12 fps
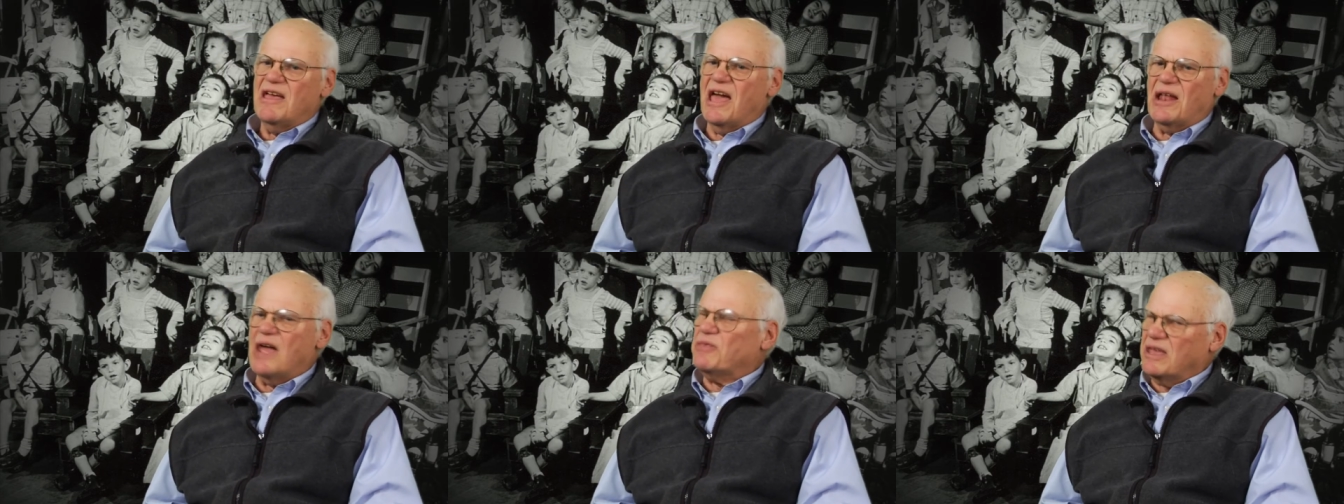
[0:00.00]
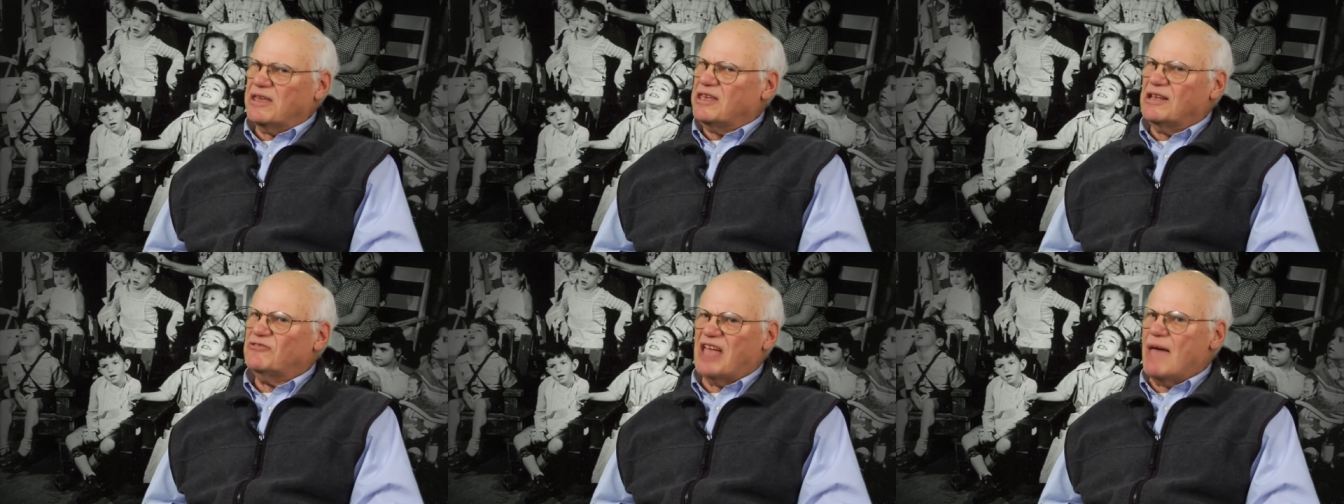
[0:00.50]
and I think he
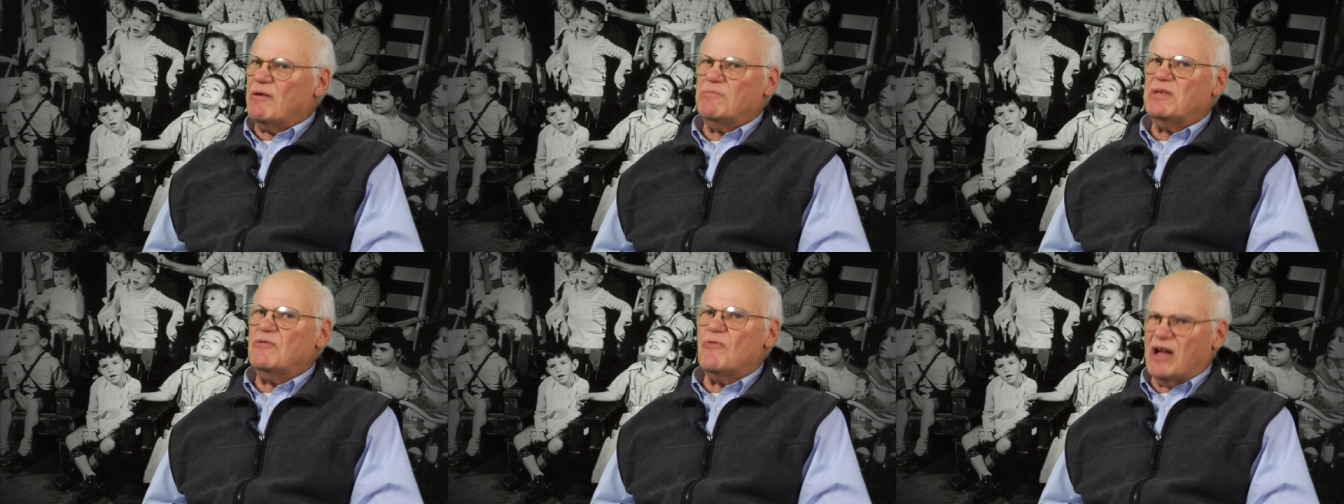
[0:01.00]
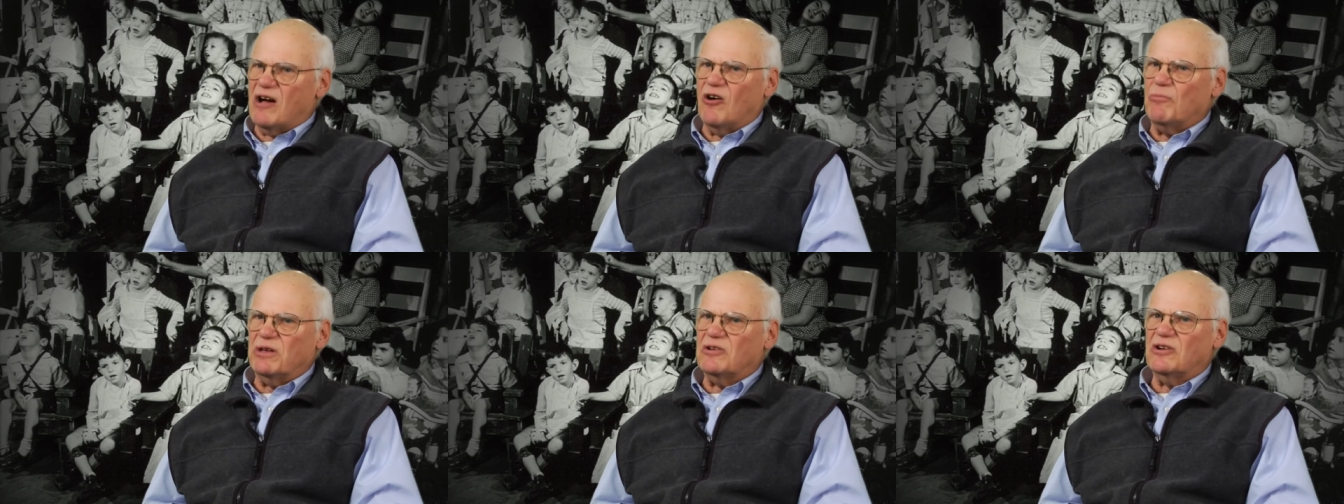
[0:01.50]
examined me
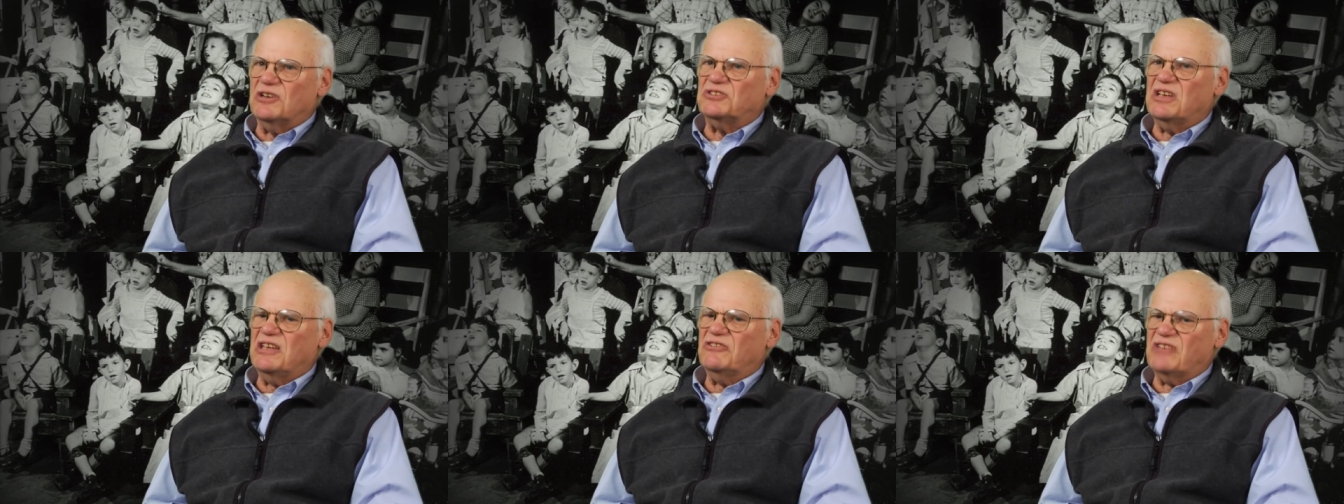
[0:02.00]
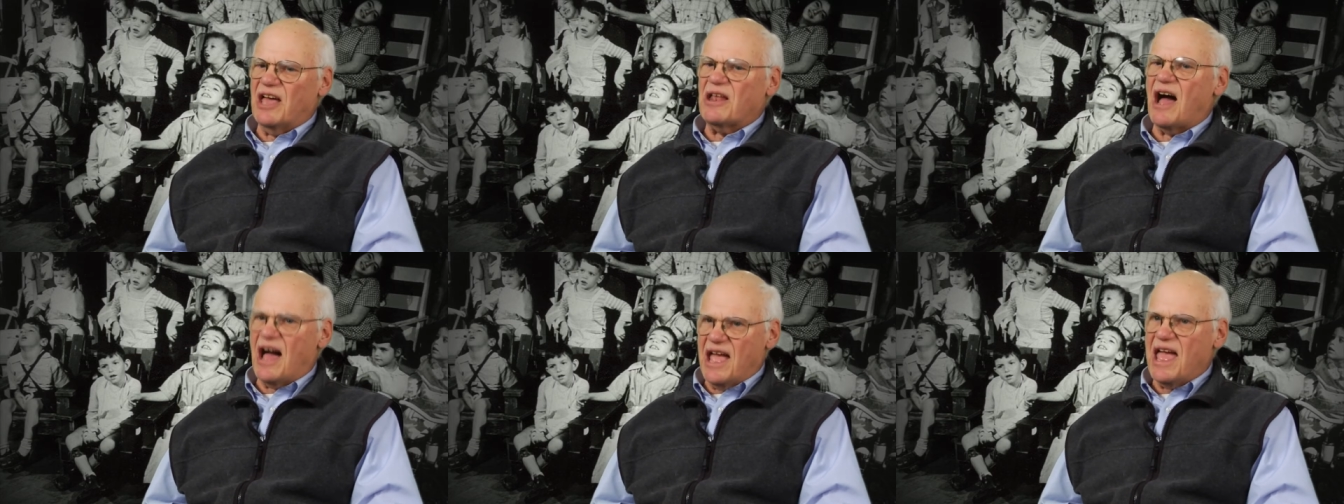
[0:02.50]
well because he said,
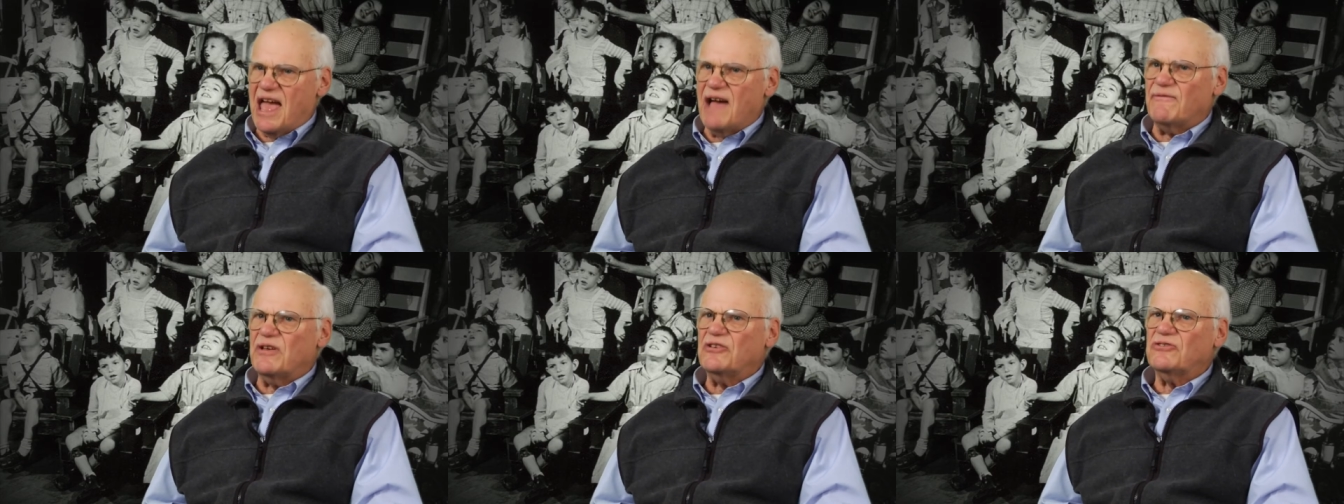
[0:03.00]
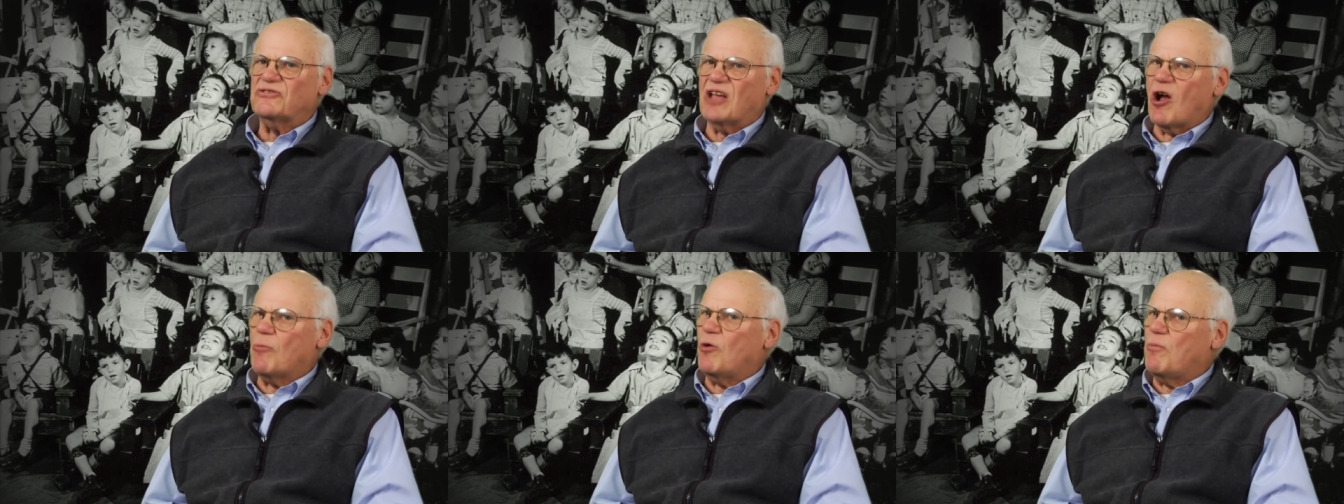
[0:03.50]
I have
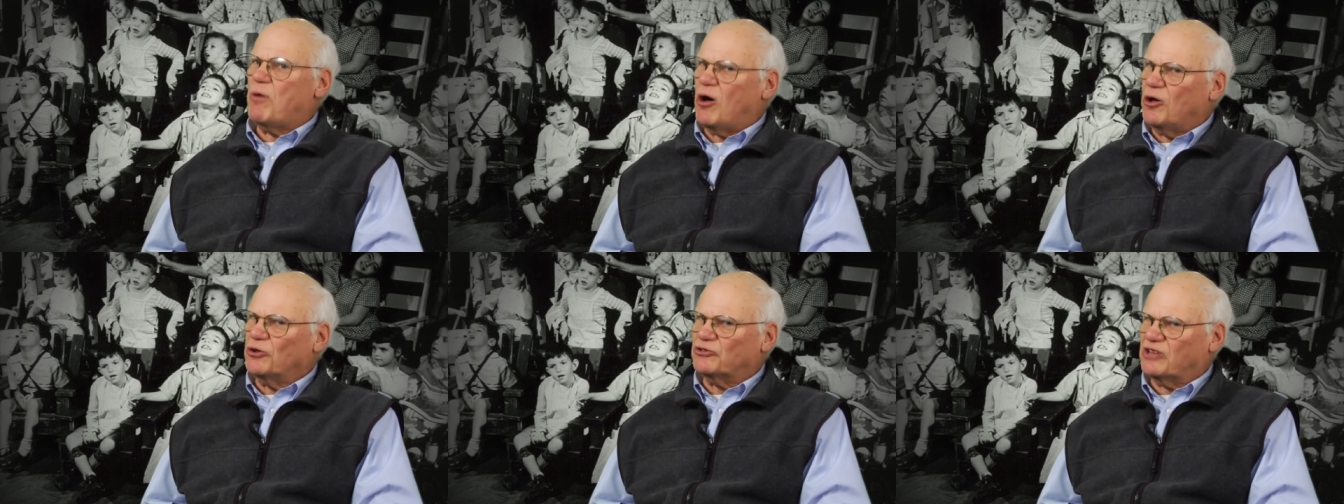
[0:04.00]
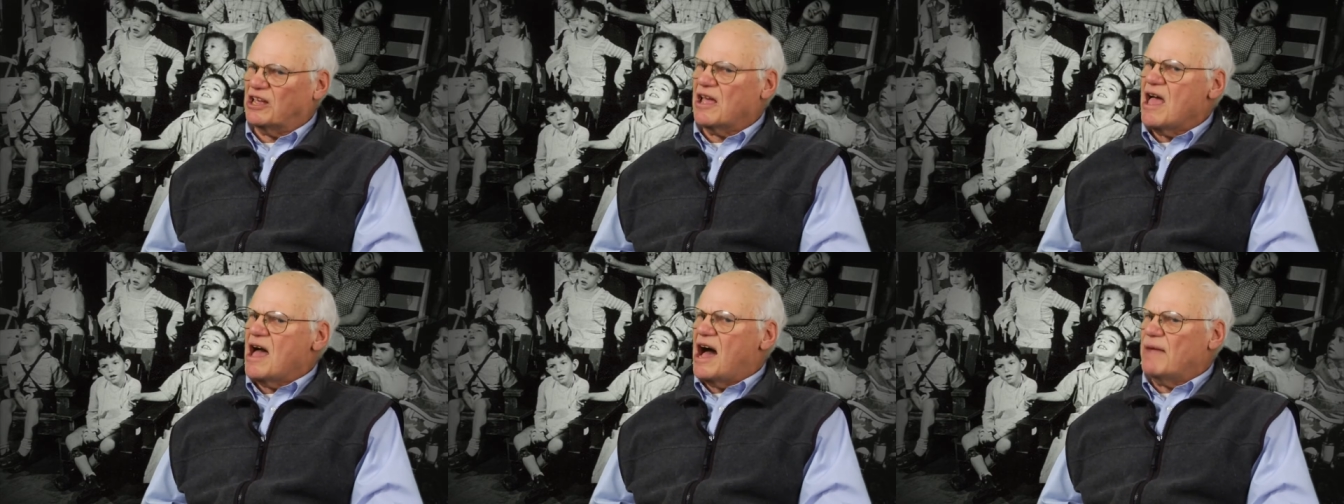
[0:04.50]
cerebral palsy.
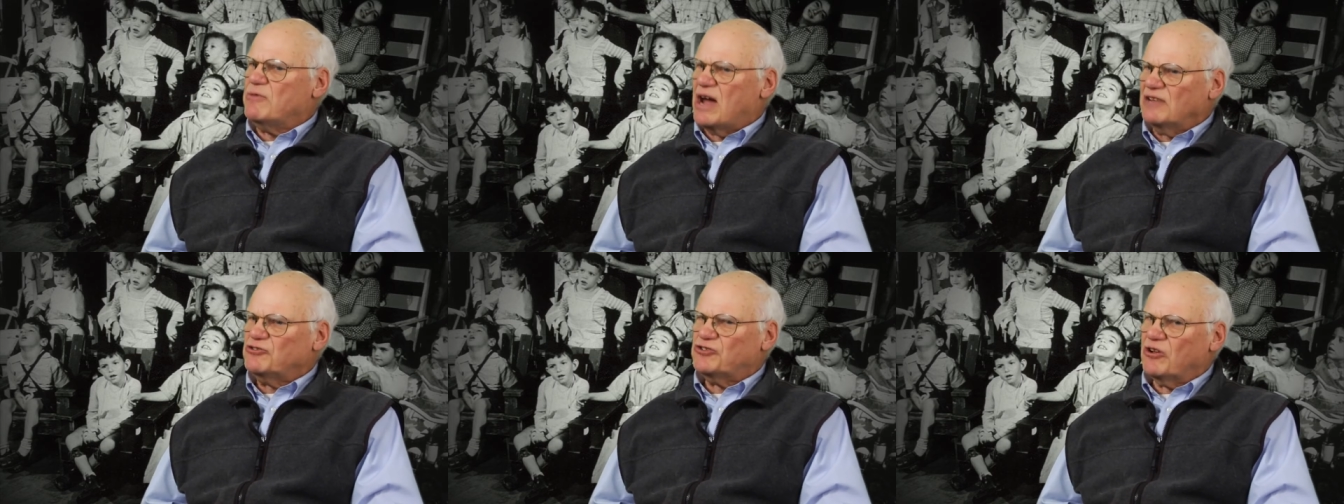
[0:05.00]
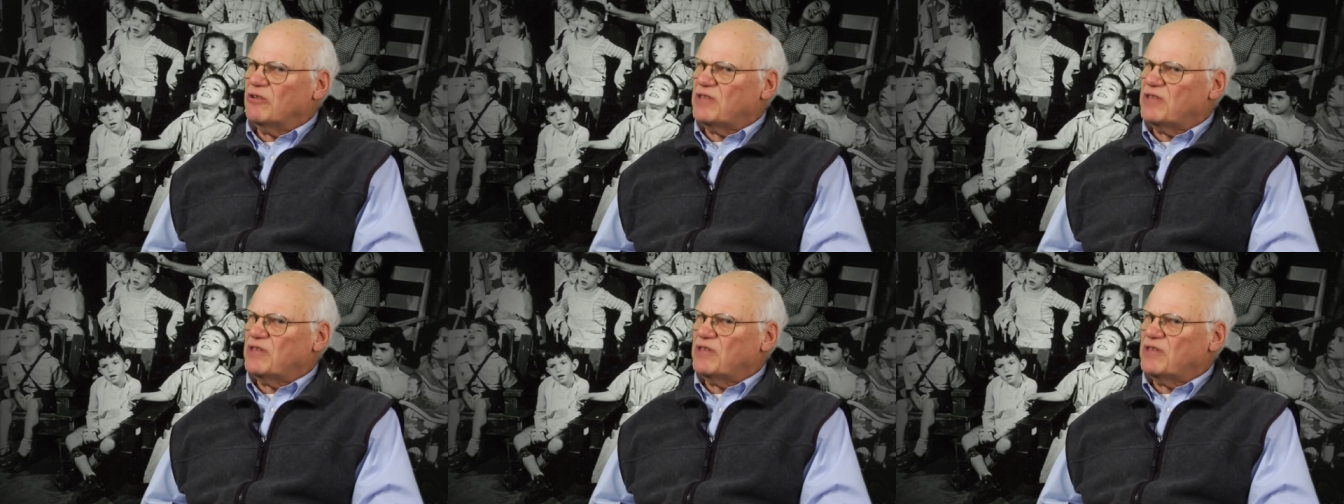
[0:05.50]
I'm not sure